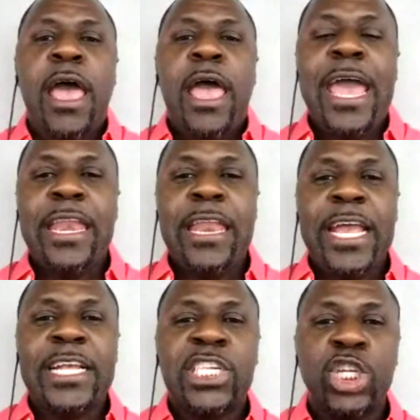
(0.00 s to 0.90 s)
and
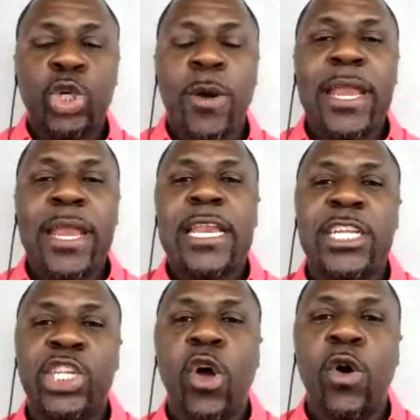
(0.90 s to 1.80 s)
it's a training that
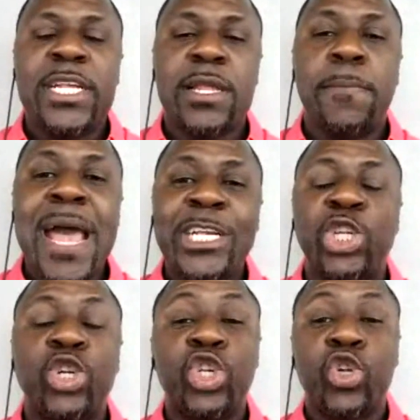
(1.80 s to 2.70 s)
is known as the
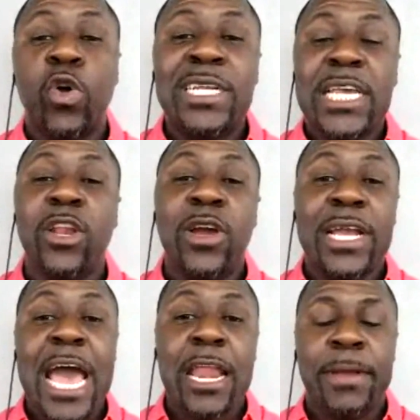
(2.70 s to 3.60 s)
Master Storyteller
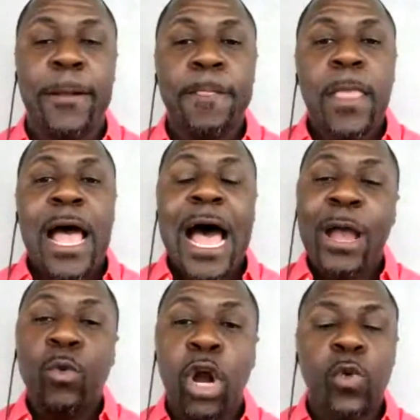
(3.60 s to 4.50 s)
Academy. I
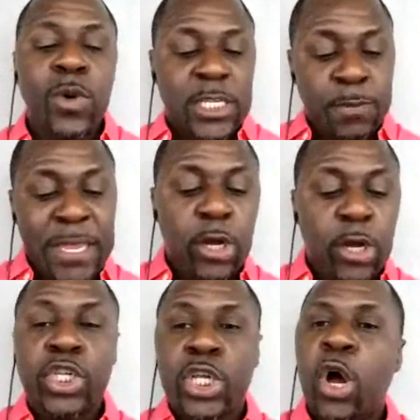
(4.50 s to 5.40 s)
work with
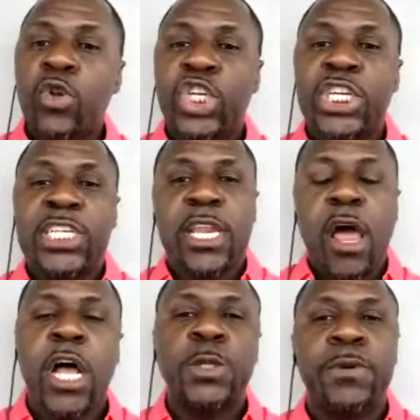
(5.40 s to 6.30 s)
speakers, coaches, and
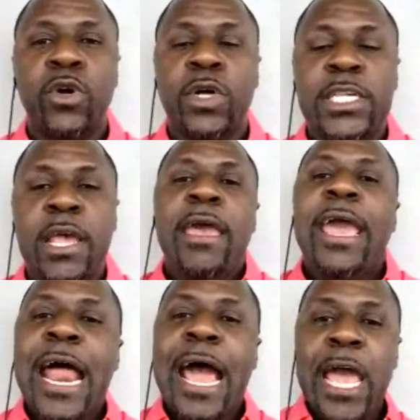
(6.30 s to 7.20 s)
entrepreneurs,
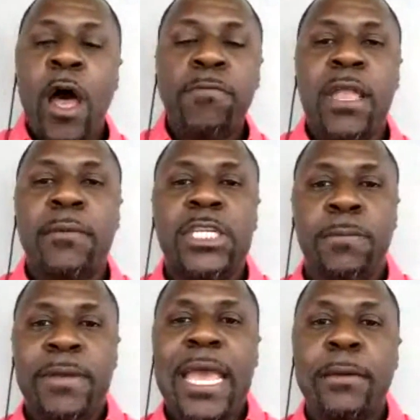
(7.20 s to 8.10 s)
and I help them to
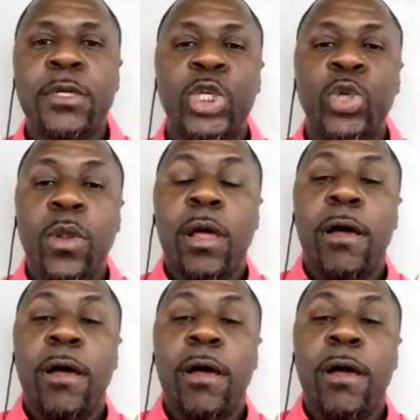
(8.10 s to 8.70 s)
be able to